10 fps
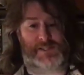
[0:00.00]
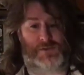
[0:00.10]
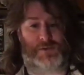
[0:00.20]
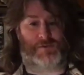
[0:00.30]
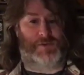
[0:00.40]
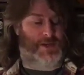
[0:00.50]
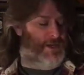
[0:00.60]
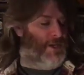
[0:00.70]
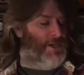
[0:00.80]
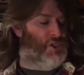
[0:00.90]
sort of
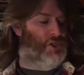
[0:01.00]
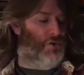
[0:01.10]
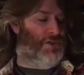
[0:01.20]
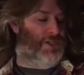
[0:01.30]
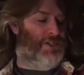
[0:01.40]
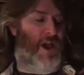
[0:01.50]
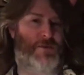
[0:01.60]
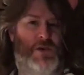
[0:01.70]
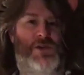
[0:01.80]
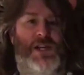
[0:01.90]
shorter
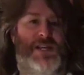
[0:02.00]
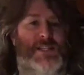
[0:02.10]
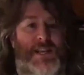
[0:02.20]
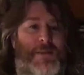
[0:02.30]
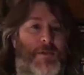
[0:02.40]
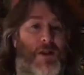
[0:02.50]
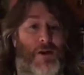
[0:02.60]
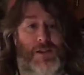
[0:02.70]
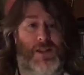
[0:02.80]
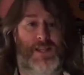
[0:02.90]
time. Usually it's a little bit
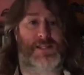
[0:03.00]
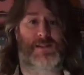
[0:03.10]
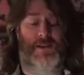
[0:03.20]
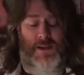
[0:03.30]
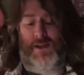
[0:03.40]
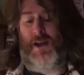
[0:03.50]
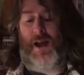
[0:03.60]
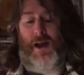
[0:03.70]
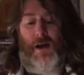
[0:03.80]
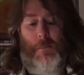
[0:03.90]
longer than this.
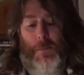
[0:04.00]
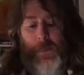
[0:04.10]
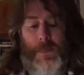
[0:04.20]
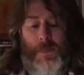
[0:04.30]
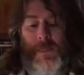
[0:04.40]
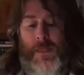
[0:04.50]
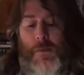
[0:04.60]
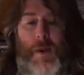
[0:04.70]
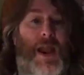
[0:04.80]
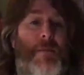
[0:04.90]

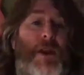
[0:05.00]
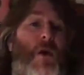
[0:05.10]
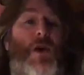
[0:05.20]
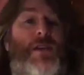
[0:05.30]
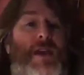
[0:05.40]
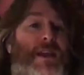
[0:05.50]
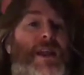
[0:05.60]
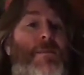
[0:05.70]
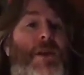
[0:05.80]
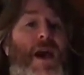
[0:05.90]
But let me know what you think.
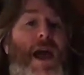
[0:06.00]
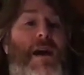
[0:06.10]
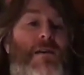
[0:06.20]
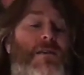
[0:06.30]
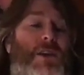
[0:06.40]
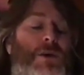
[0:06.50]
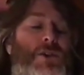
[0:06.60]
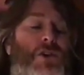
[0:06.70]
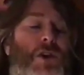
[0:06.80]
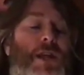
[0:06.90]
Let me know how you
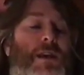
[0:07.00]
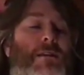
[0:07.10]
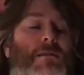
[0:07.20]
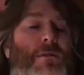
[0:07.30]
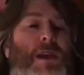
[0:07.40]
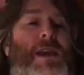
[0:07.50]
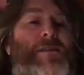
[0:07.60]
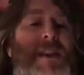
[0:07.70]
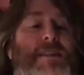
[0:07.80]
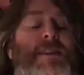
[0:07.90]
enjoyed it.
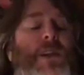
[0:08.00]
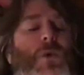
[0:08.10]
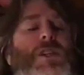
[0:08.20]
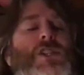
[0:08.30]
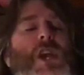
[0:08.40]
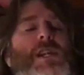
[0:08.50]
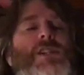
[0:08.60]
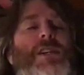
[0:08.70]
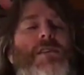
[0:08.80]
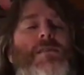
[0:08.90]
If anything you want
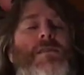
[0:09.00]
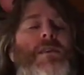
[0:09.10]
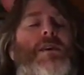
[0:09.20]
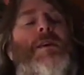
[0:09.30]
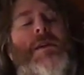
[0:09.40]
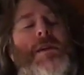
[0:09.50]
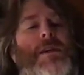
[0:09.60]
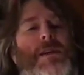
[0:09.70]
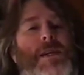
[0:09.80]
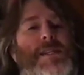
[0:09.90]
changing,
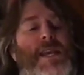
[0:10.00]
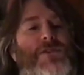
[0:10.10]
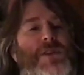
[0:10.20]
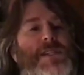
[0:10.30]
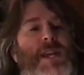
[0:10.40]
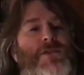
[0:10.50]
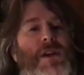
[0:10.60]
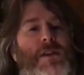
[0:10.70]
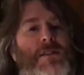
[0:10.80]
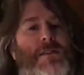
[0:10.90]
etc.,
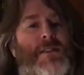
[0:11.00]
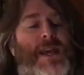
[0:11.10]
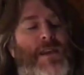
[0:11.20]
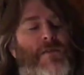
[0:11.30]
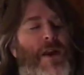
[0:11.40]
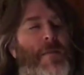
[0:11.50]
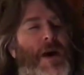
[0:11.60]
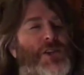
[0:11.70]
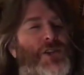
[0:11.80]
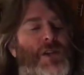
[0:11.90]
etc. Thank you very
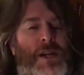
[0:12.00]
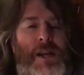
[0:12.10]
much.